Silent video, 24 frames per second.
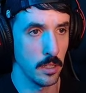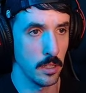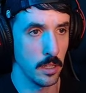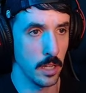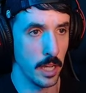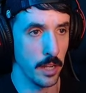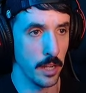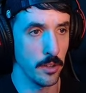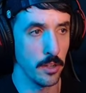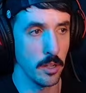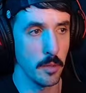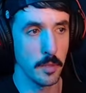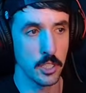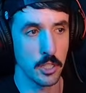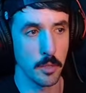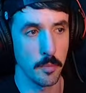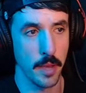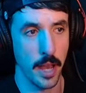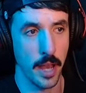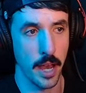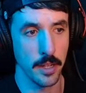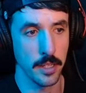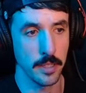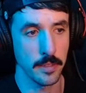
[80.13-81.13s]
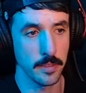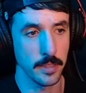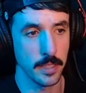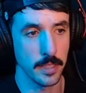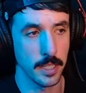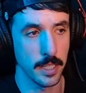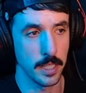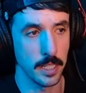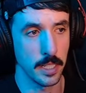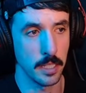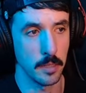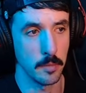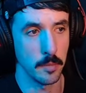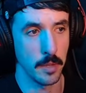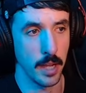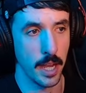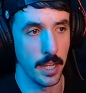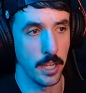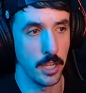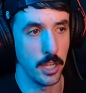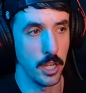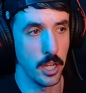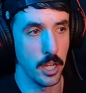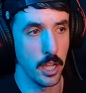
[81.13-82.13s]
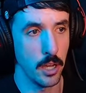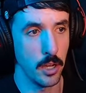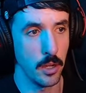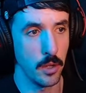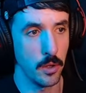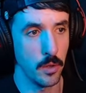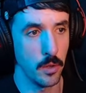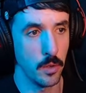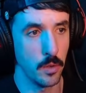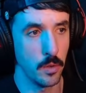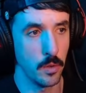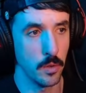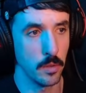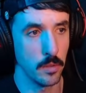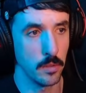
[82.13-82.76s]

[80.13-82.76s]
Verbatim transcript: I don't know much about it. Um, I know...